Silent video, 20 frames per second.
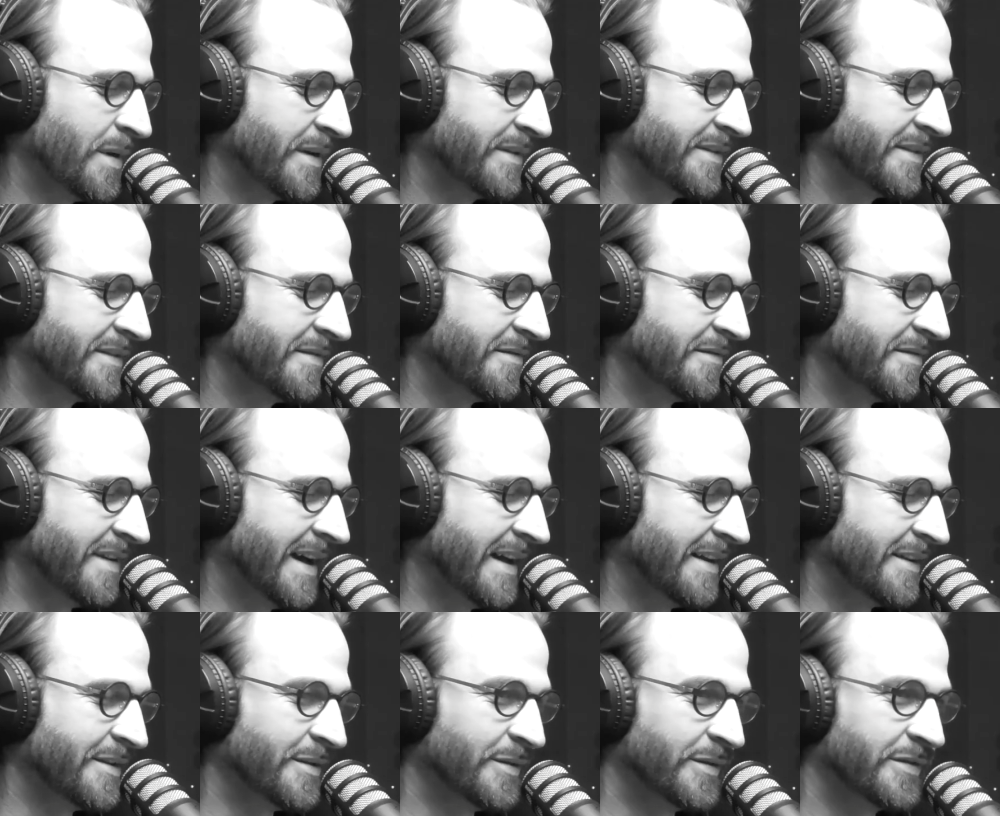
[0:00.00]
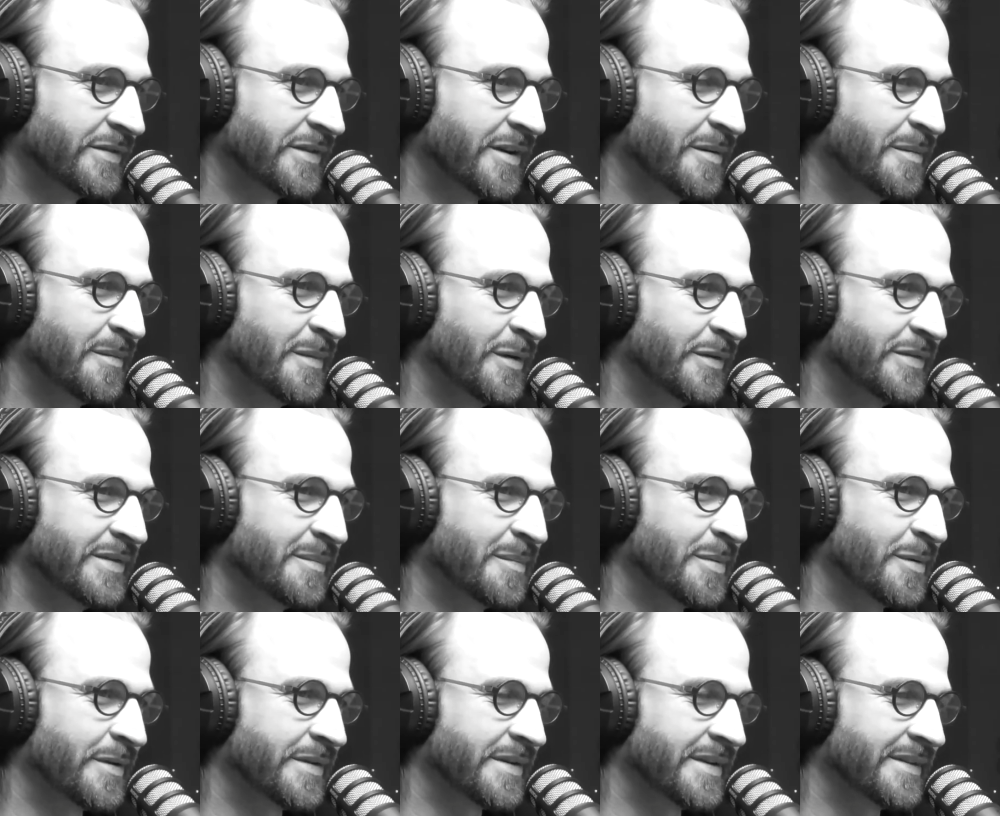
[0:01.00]
What values are most
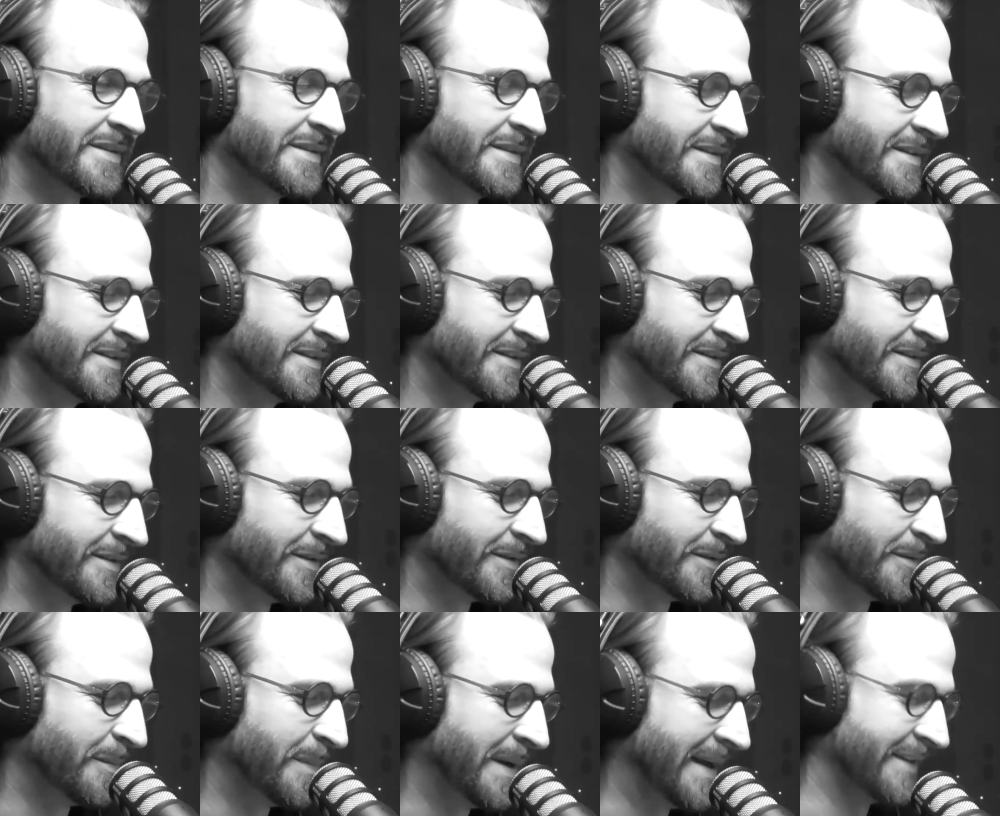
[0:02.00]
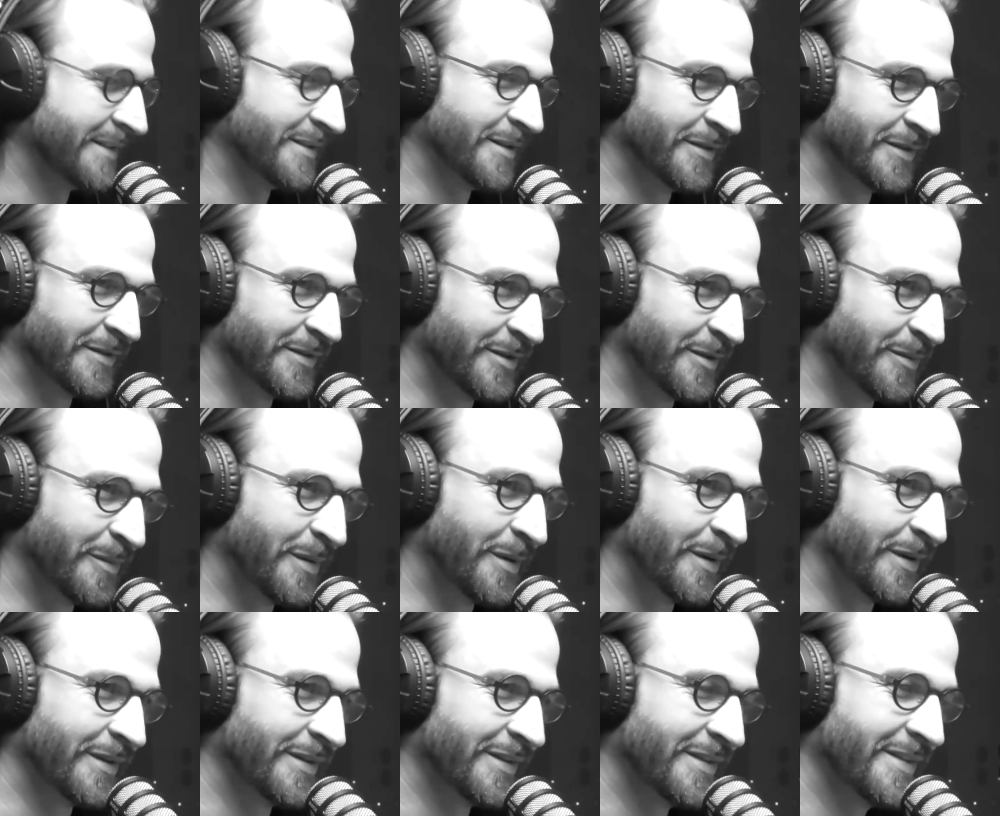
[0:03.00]
important to pass on to your
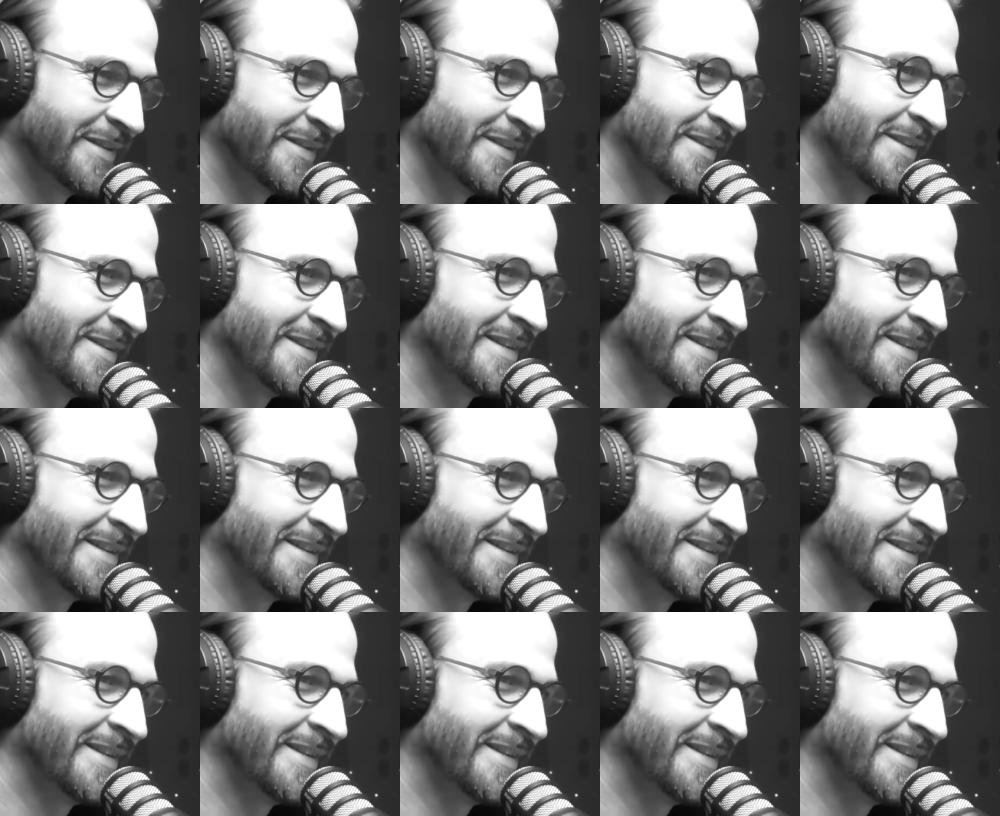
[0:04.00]
boys?